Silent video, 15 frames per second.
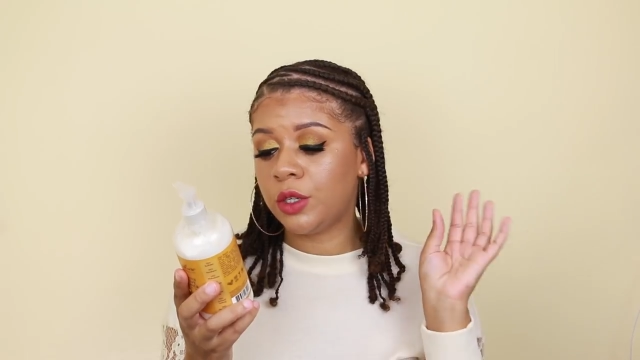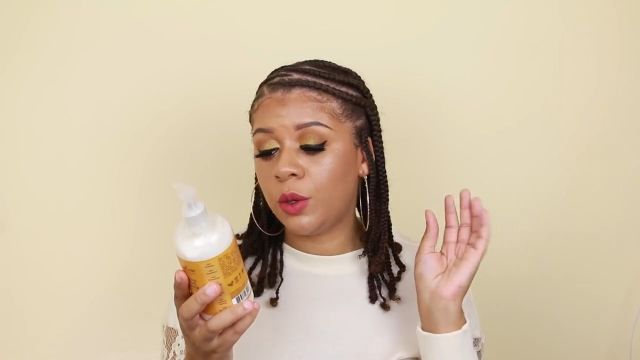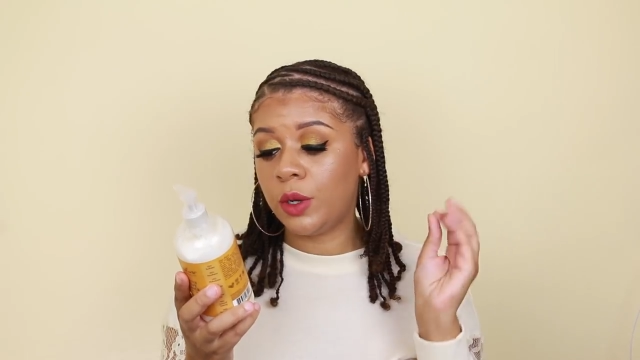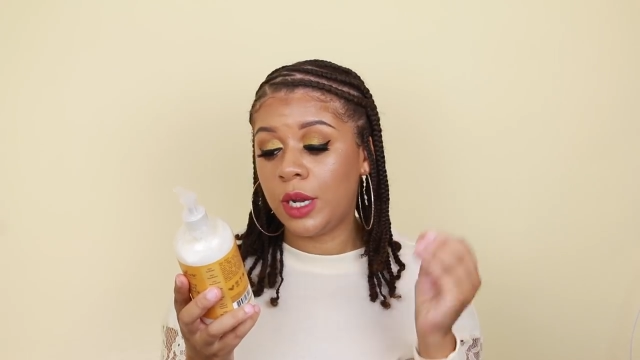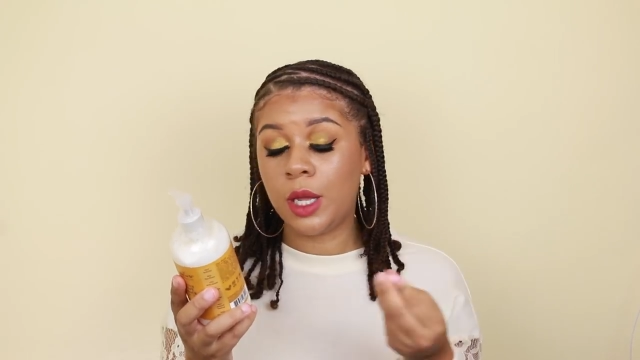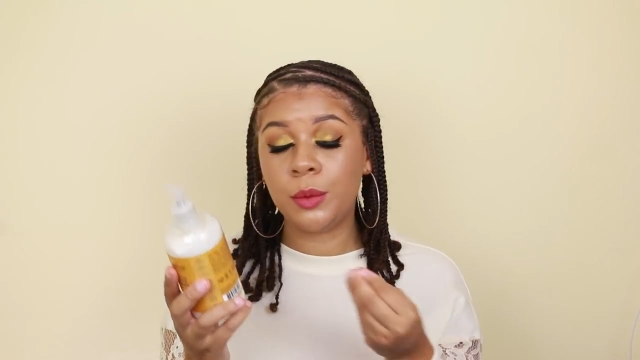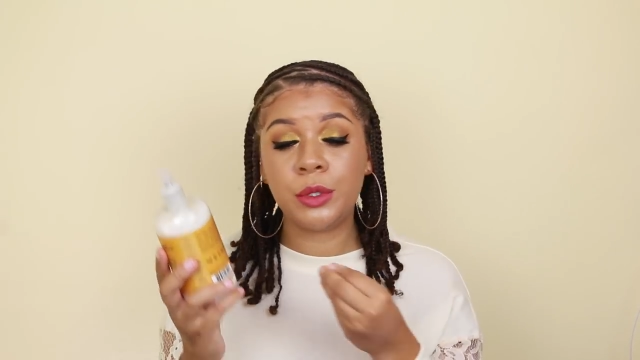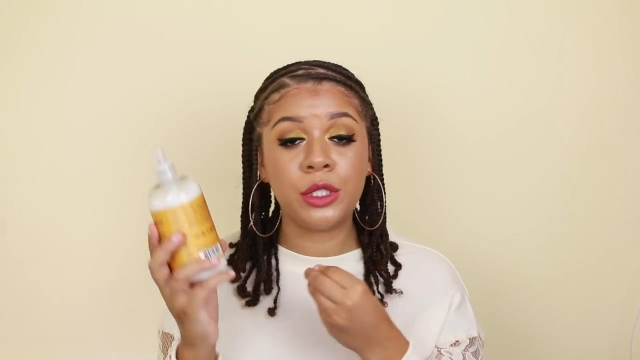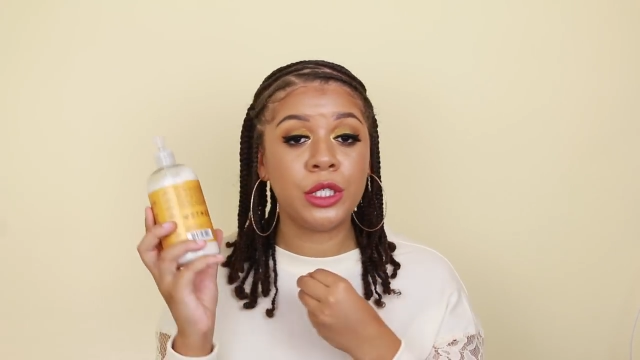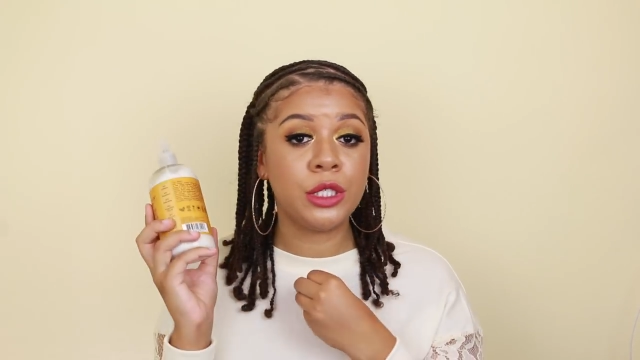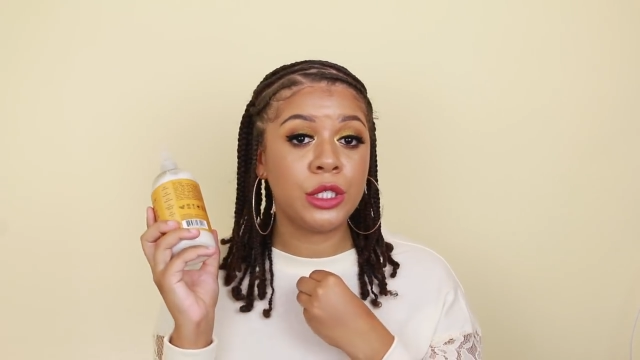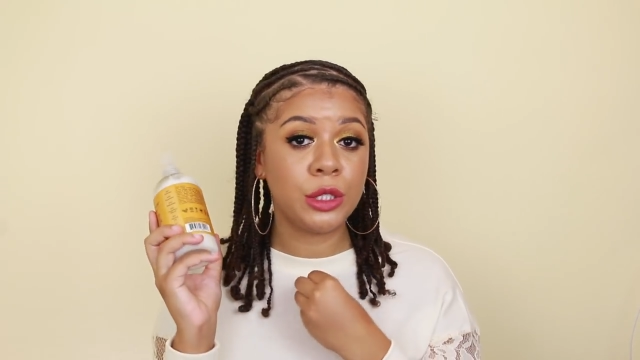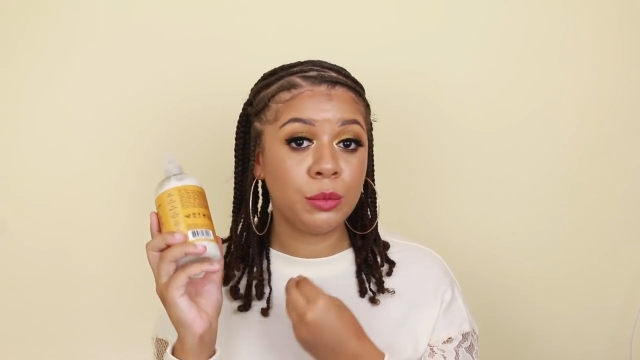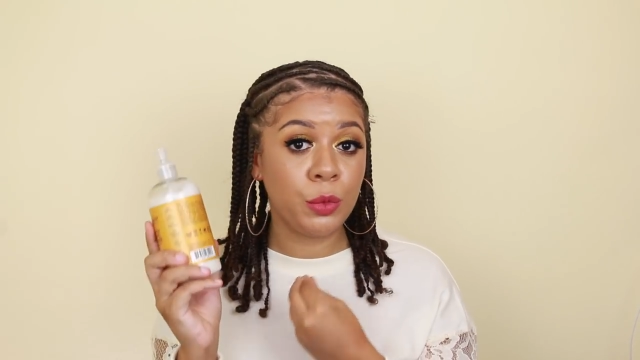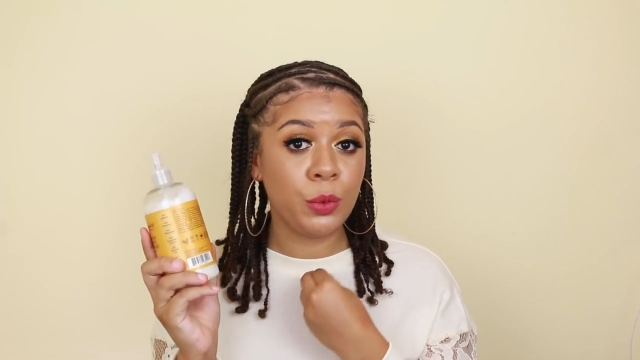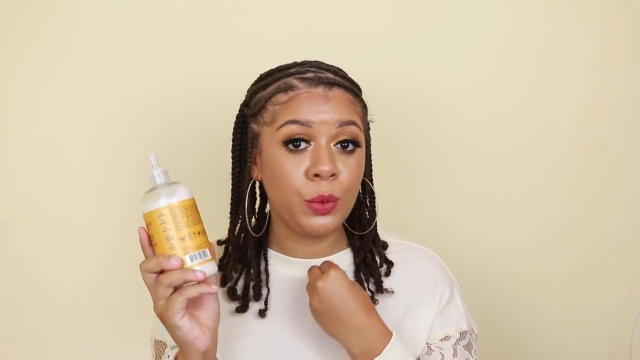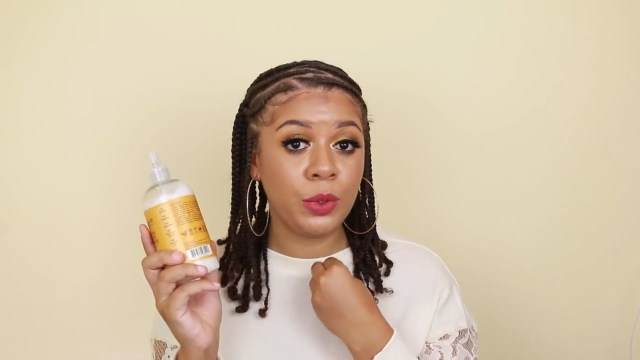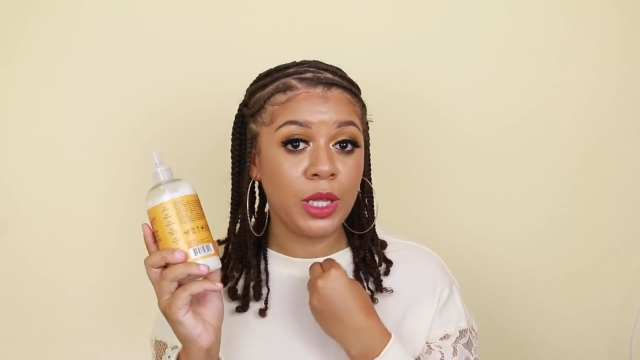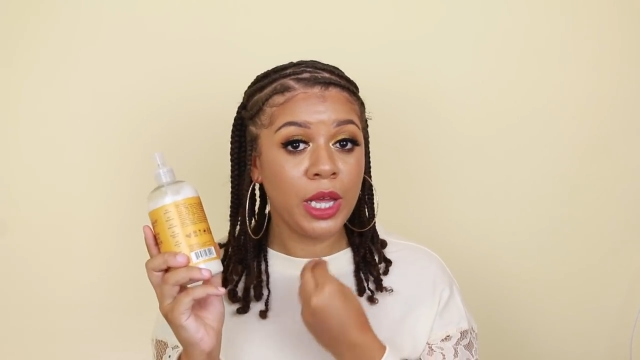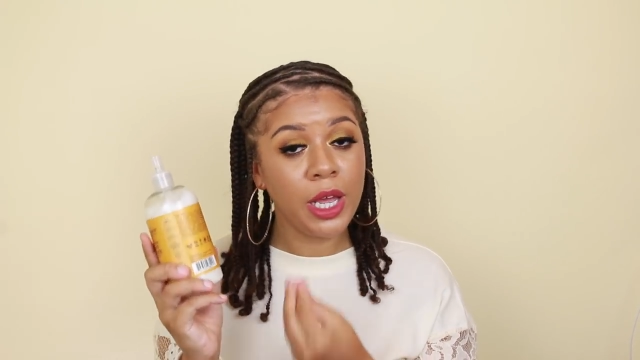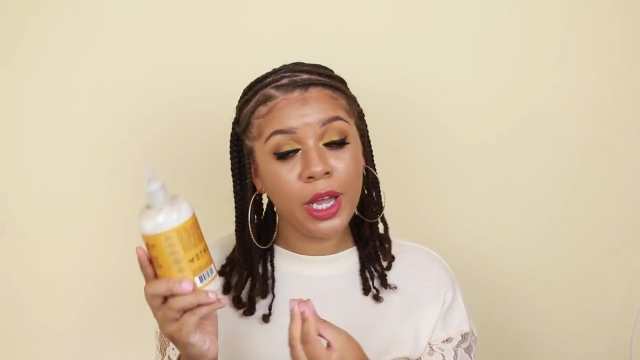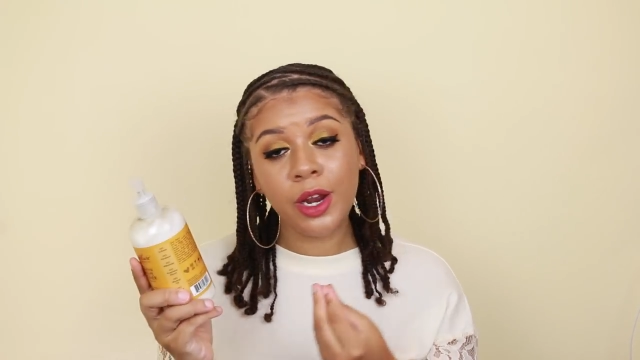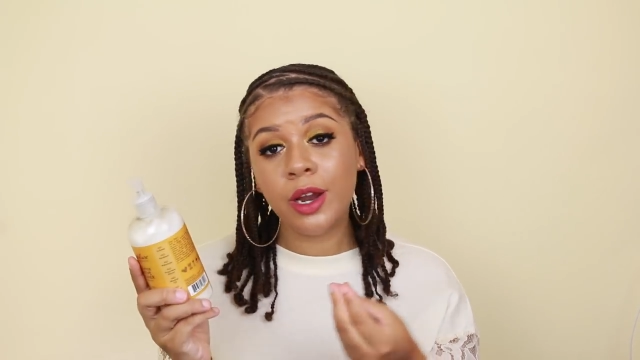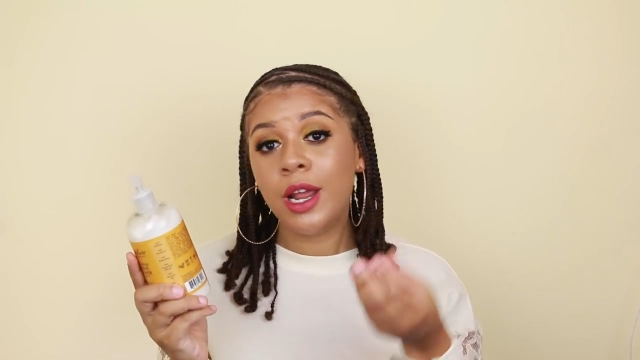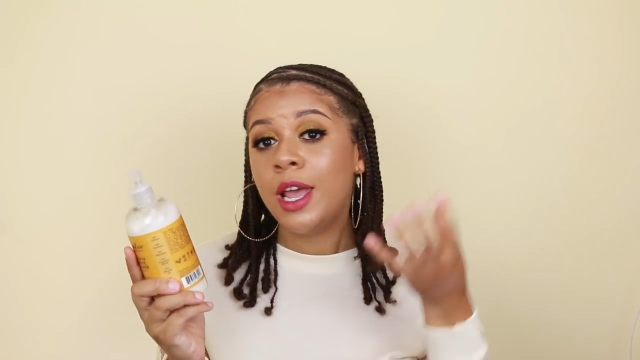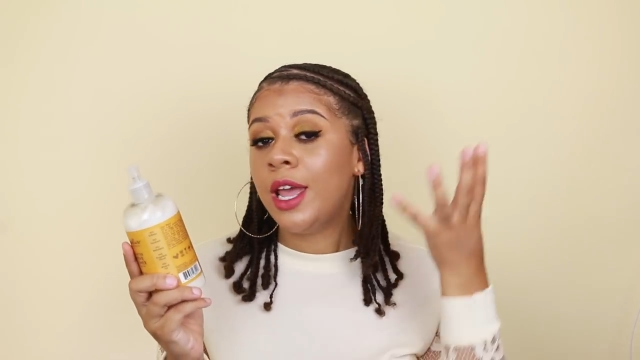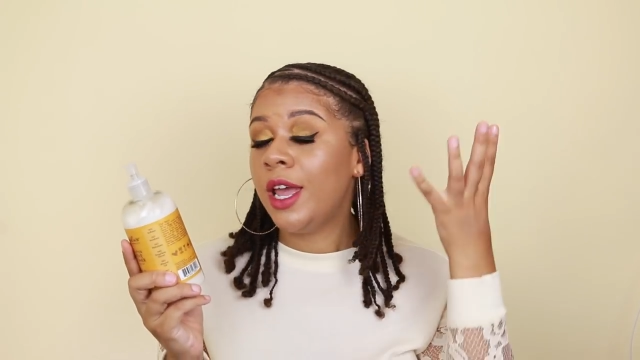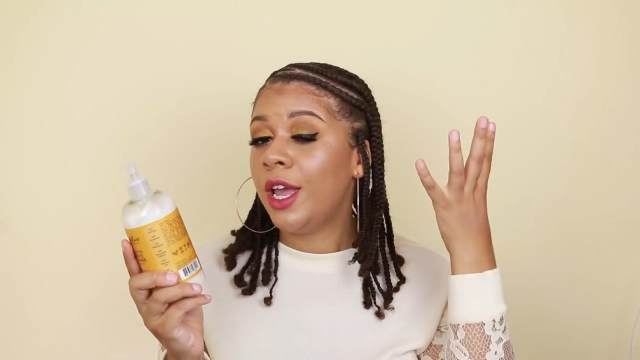so it helps to smooth hair,